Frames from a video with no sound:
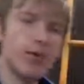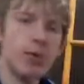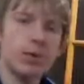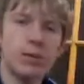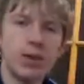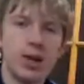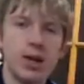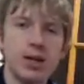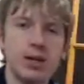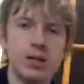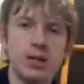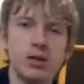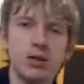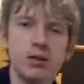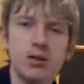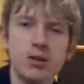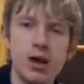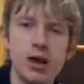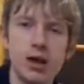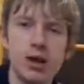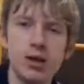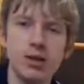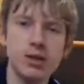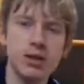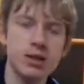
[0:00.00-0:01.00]
the best till
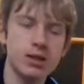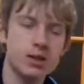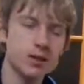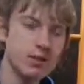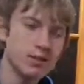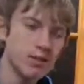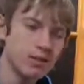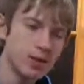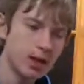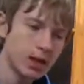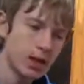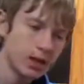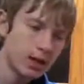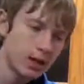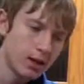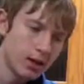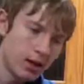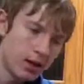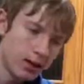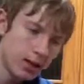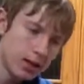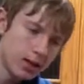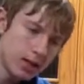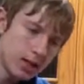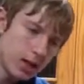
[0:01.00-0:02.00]
last.
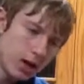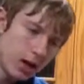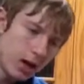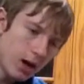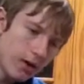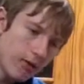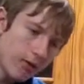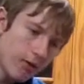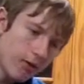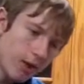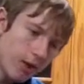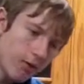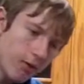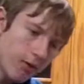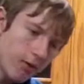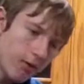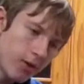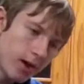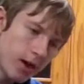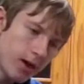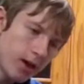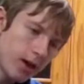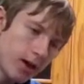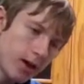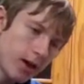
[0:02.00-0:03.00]
Darth
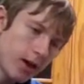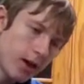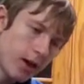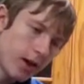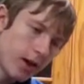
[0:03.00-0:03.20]
Vader,